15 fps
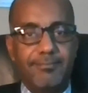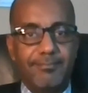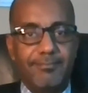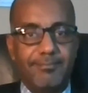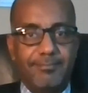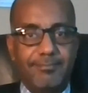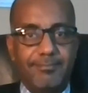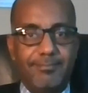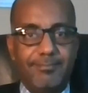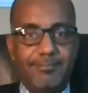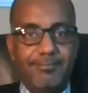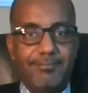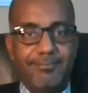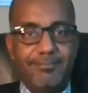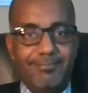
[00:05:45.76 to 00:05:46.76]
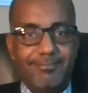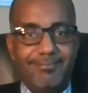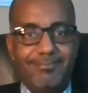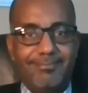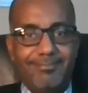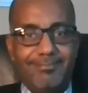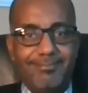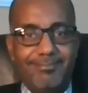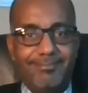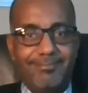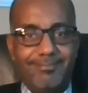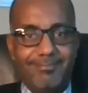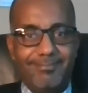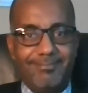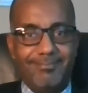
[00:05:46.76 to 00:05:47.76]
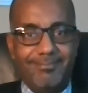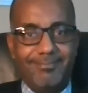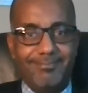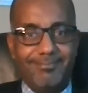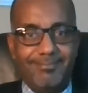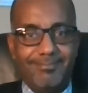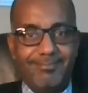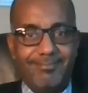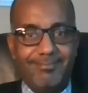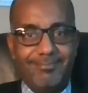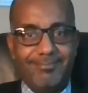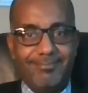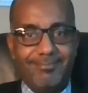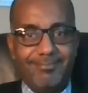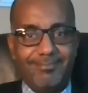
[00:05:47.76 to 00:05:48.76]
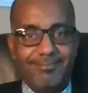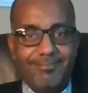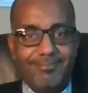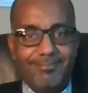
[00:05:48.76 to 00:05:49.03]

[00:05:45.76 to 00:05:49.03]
[no speech]